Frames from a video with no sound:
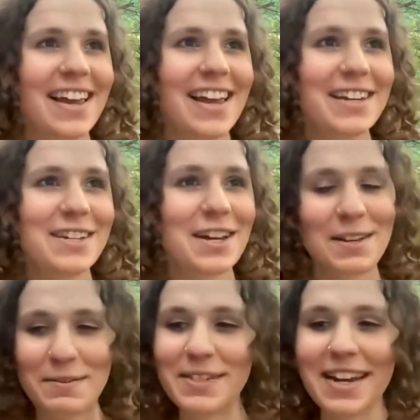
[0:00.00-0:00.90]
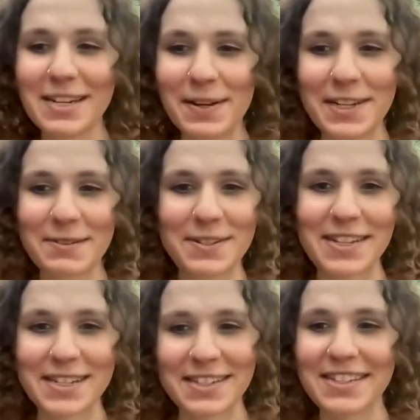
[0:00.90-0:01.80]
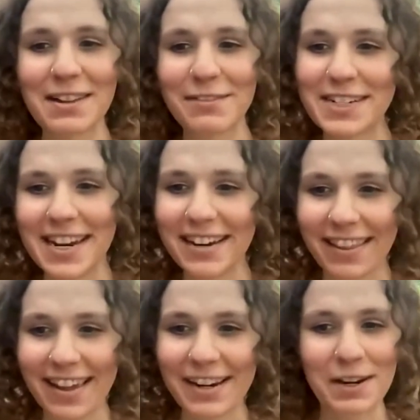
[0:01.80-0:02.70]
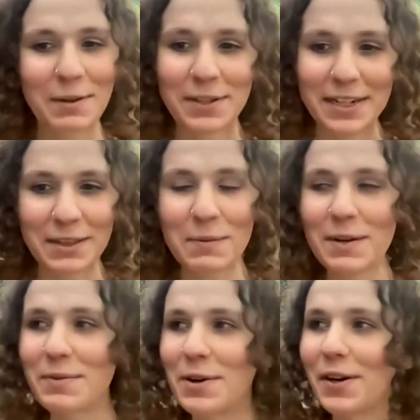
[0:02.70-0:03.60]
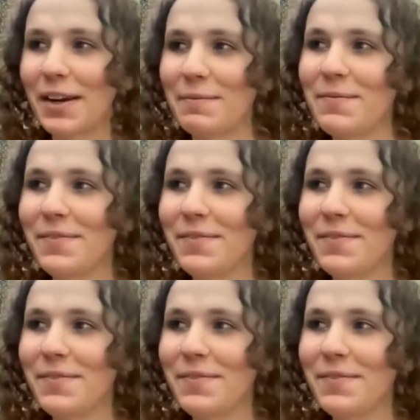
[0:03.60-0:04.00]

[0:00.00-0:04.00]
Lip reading: and it was nice because it was this self-contained thing. I only needed the one program,